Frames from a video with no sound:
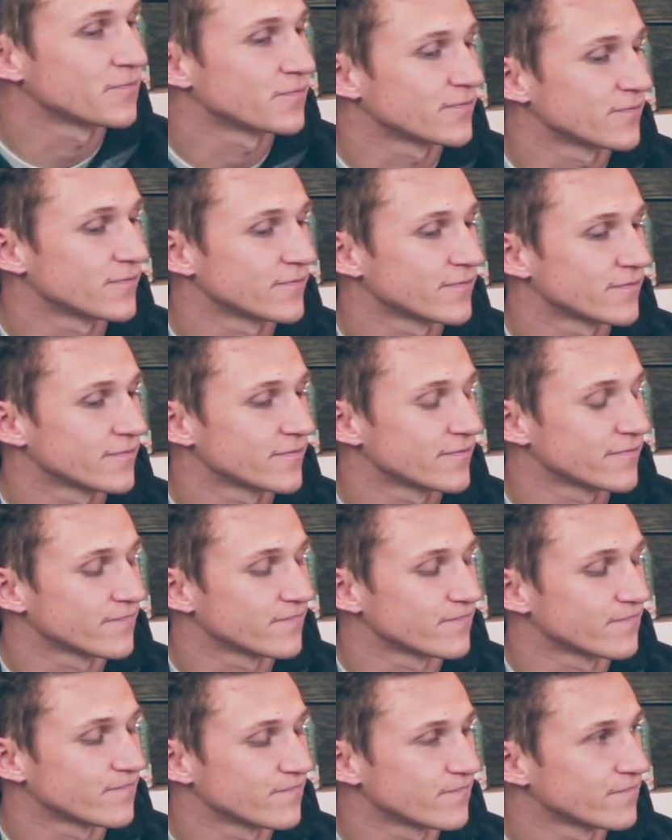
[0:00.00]

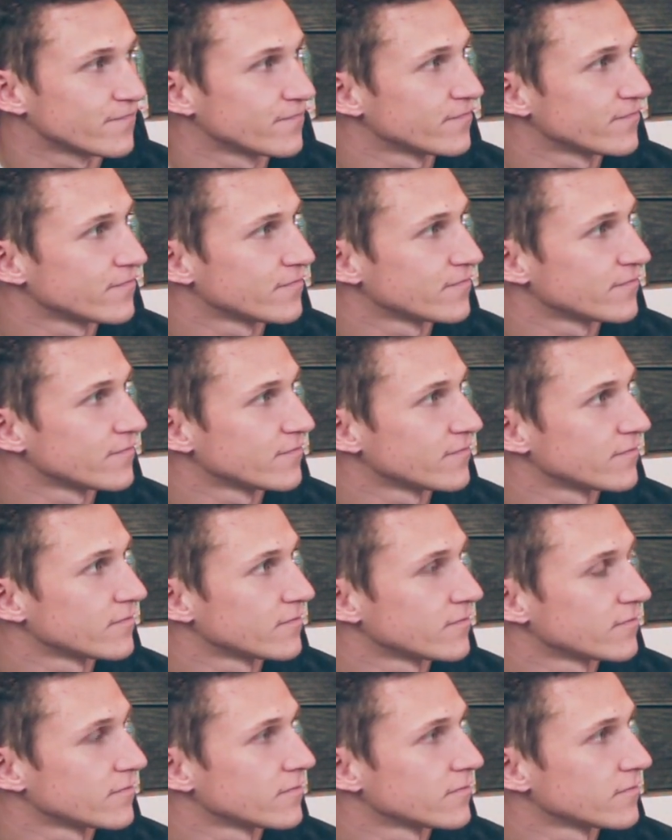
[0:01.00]

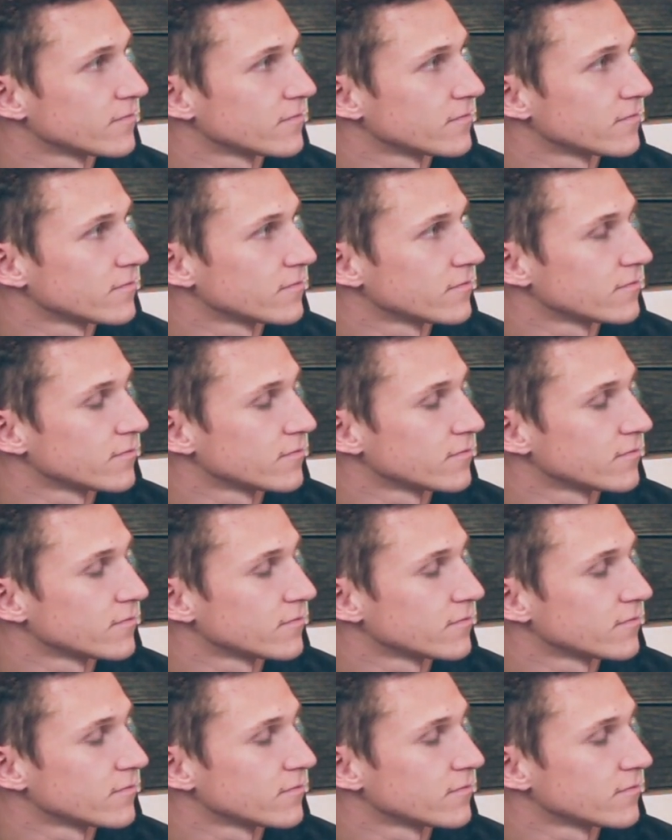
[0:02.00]
The person shown says nothing.